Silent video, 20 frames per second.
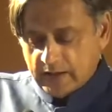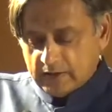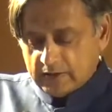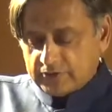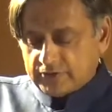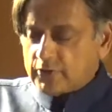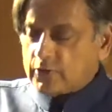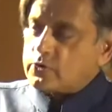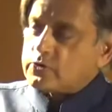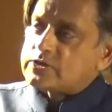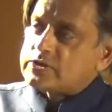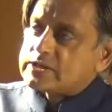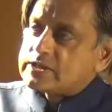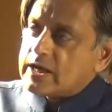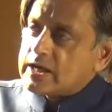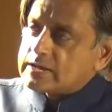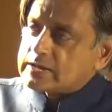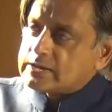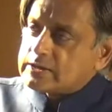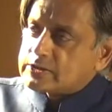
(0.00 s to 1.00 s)
throws
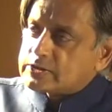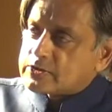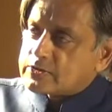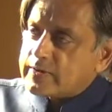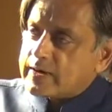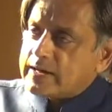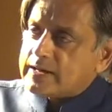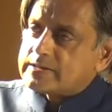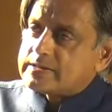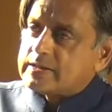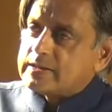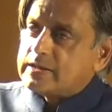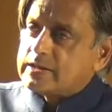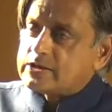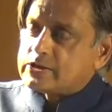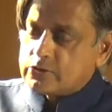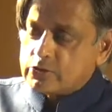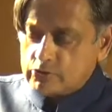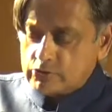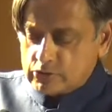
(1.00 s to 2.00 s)
certain trends and
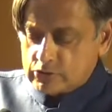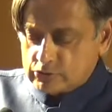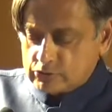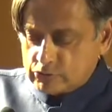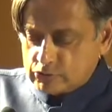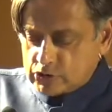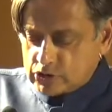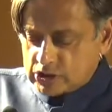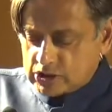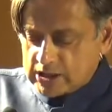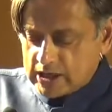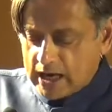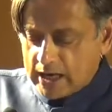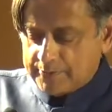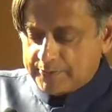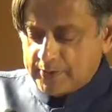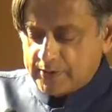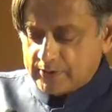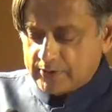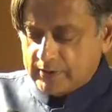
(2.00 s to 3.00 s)
issues into
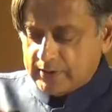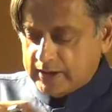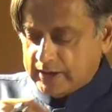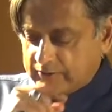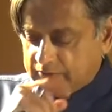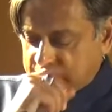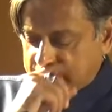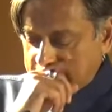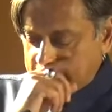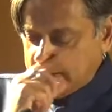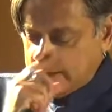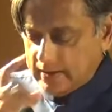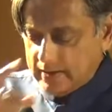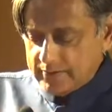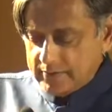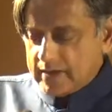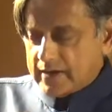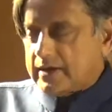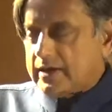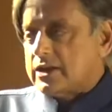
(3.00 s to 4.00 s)
sharper relief
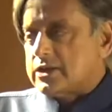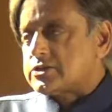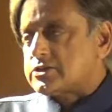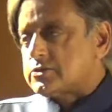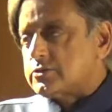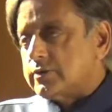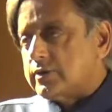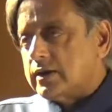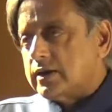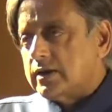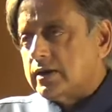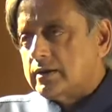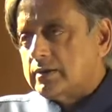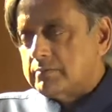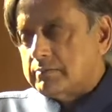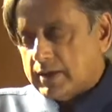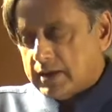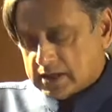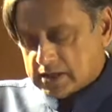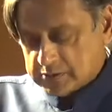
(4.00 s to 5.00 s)
than history
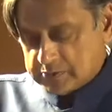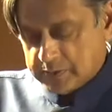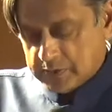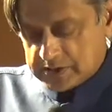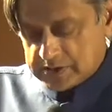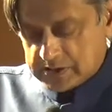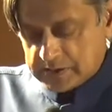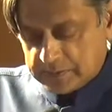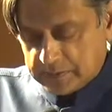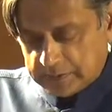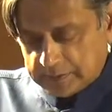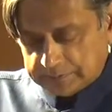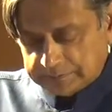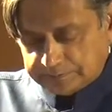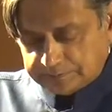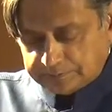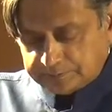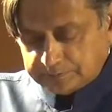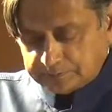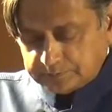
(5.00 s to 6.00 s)
makes possible.
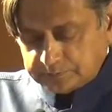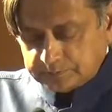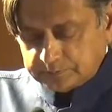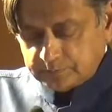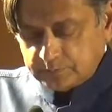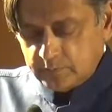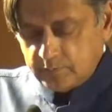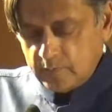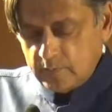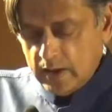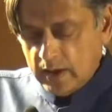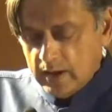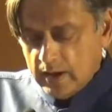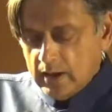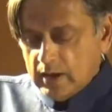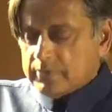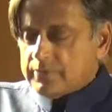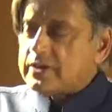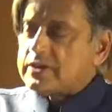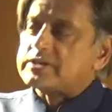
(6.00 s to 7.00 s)

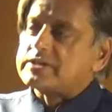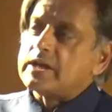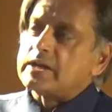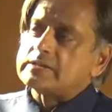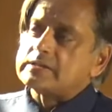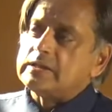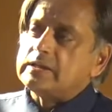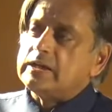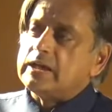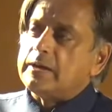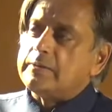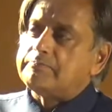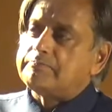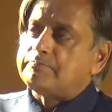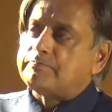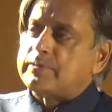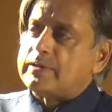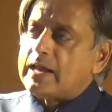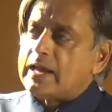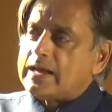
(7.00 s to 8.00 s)
This certainly
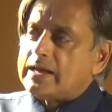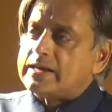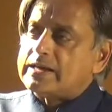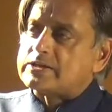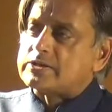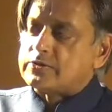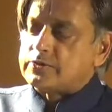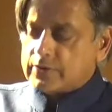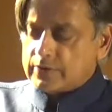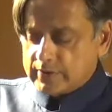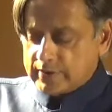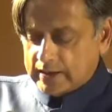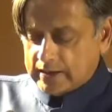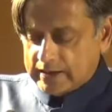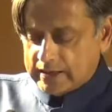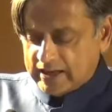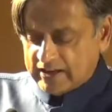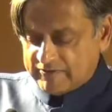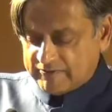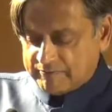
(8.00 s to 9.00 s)
applies to the
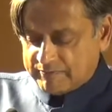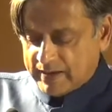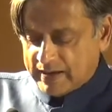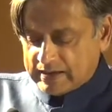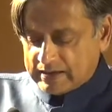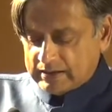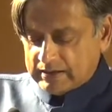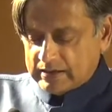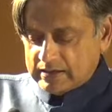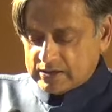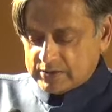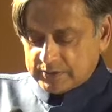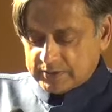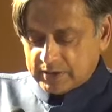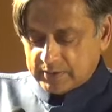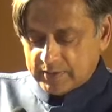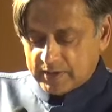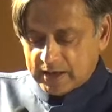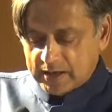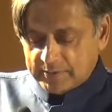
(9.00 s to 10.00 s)
real-life parallels with
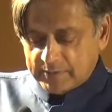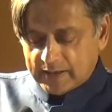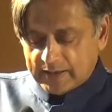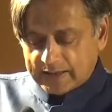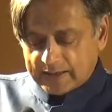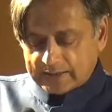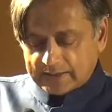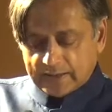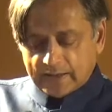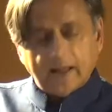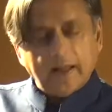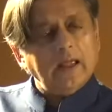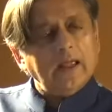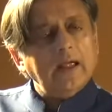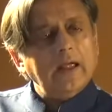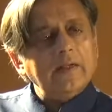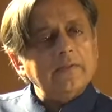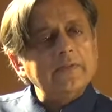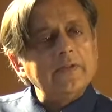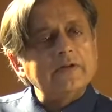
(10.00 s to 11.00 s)
the Mahabharata
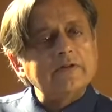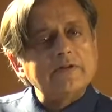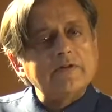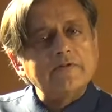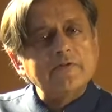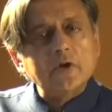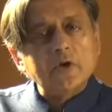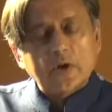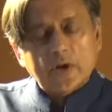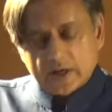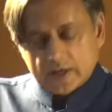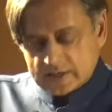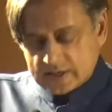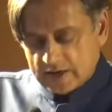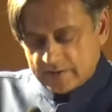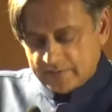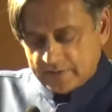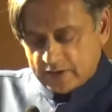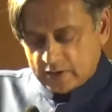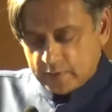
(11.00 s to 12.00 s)
that reviewers
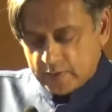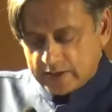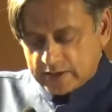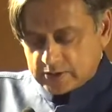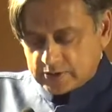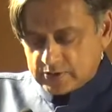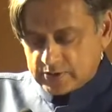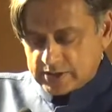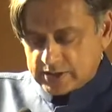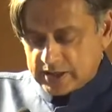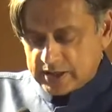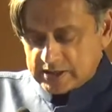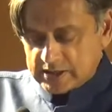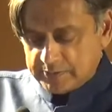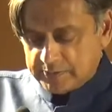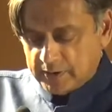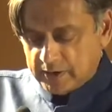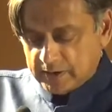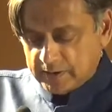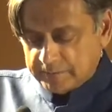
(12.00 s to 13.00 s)
have been quick to seize
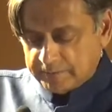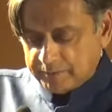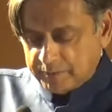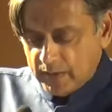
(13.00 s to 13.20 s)
upon.